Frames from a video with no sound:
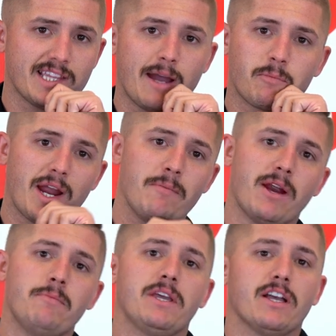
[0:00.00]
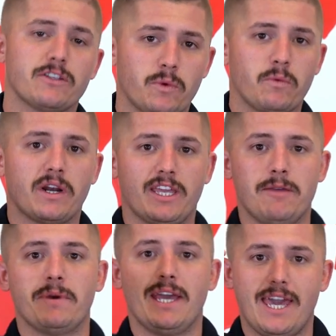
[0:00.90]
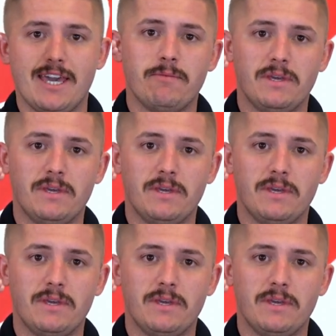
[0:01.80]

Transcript: in that primary because we want to keep it A,